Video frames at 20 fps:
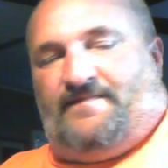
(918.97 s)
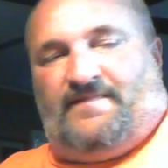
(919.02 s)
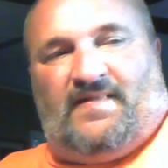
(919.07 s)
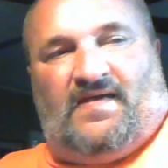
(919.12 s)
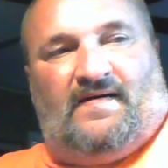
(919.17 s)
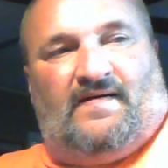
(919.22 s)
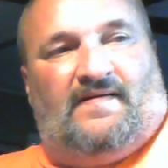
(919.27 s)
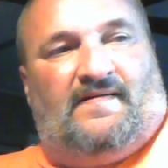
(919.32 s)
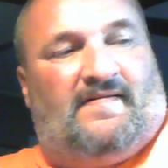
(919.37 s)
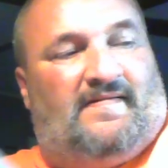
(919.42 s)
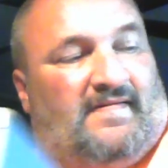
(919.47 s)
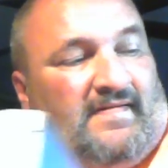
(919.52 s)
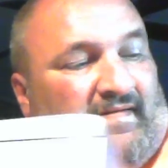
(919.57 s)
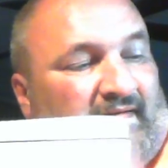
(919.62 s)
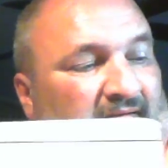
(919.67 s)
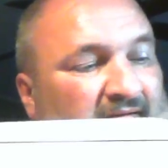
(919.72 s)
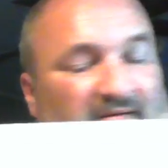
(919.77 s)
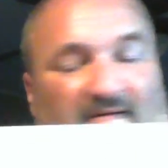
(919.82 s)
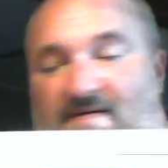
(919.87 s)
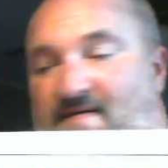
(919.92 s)
Okay.
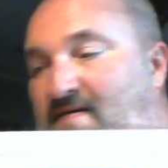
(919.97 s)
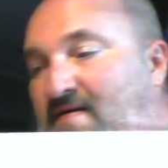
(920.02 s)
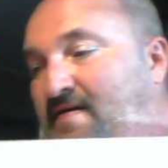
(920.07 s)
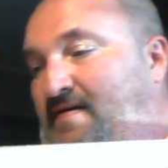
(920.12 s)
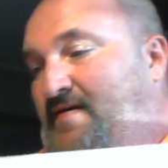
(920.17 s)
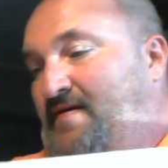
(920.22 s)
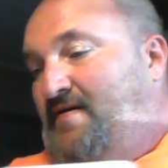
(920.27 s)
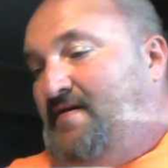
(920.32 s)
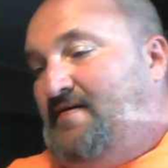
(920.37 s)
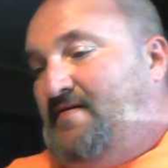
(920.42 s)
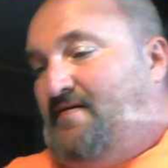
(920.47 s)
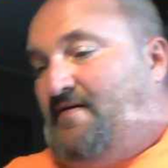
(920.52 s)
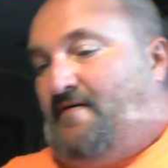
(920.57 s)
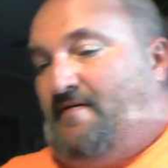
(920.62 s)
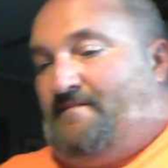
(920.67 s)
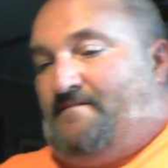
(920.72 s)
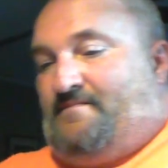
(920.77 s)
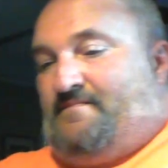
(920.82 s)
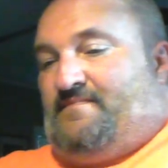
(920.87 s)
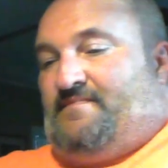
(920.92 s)

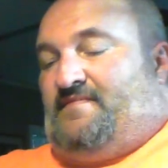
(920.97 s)
So,